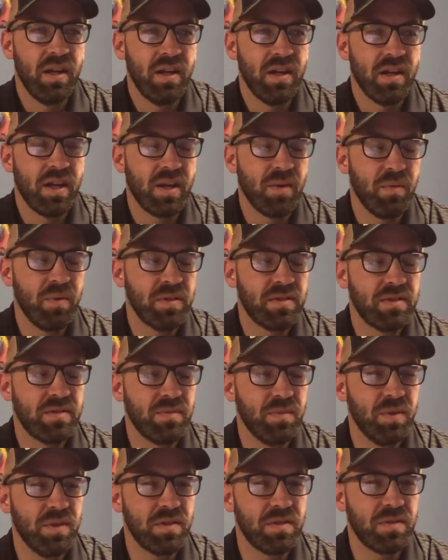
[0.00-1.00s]
Like
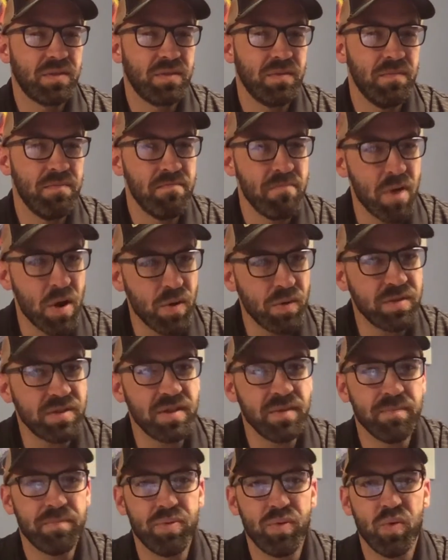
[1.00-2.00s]
what's most
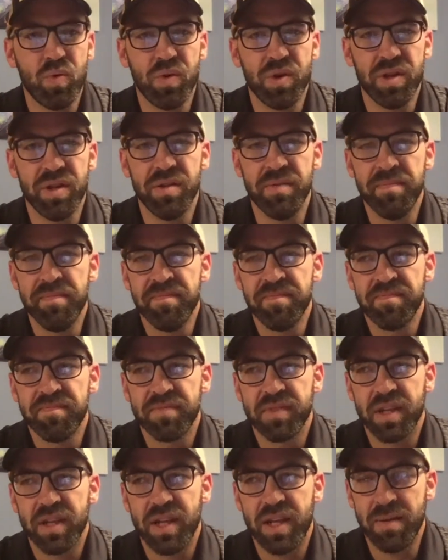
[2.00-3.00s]
important
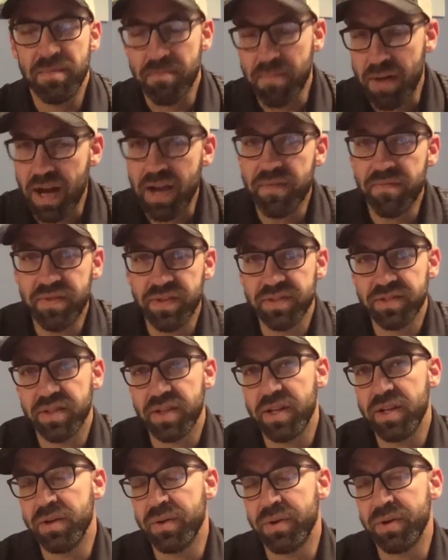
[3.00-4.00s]
in my visit
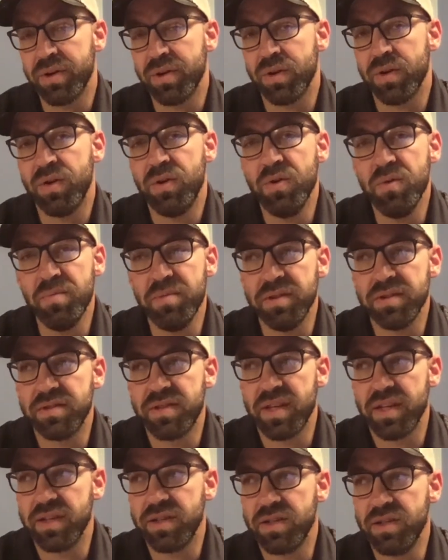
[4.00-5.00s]
here to your home is
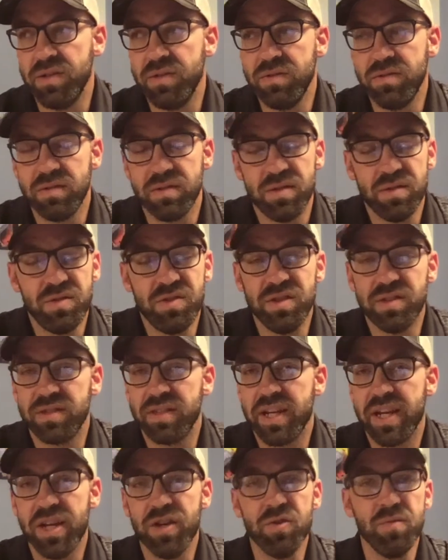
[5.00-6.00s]
that you just
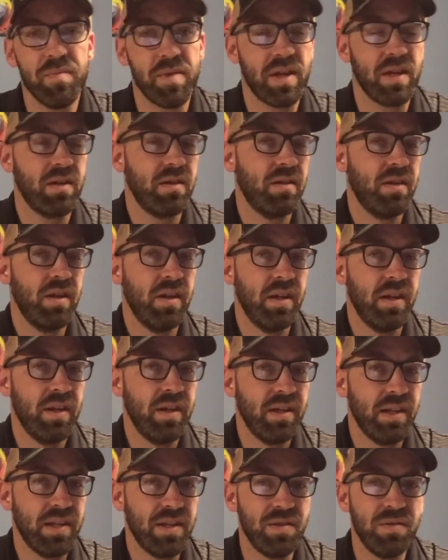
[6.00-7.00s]
hear me,
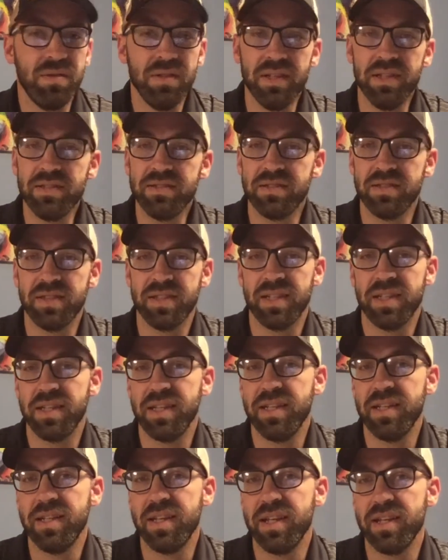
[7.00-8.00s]
that you listen, and
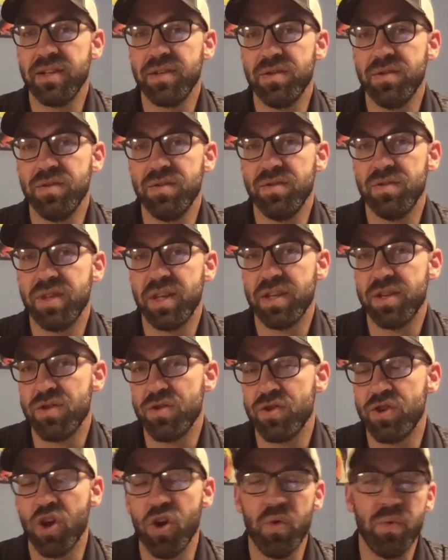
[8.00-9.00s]
then that you
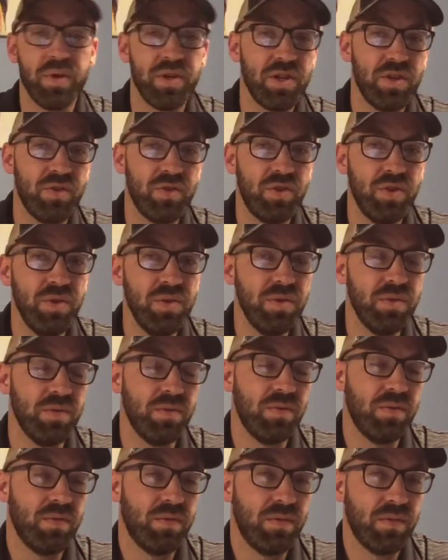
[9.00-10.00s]
go and you do
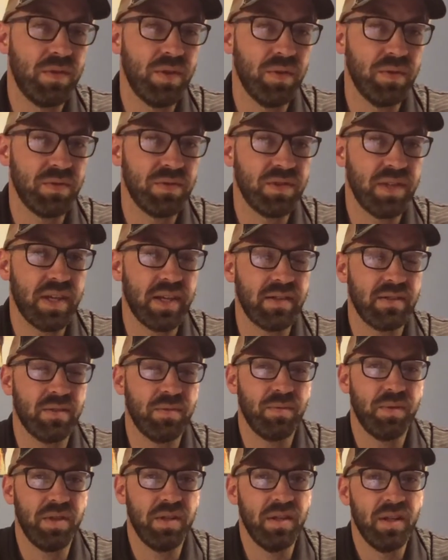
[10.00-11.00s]
those things that
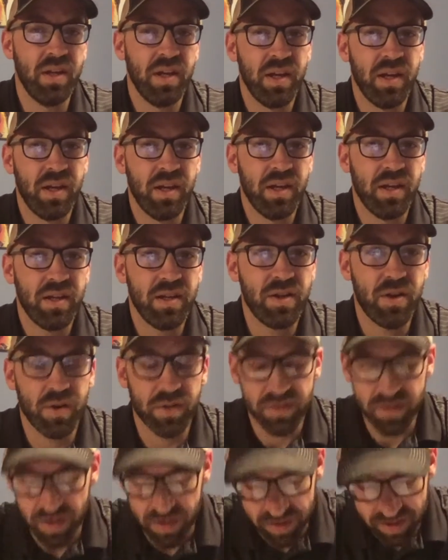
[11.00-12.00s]
we are
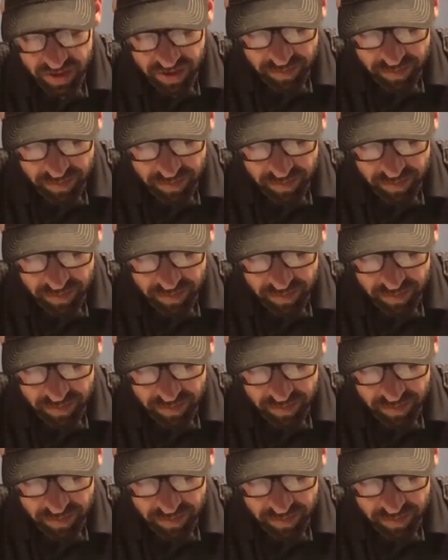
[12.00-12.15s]
talking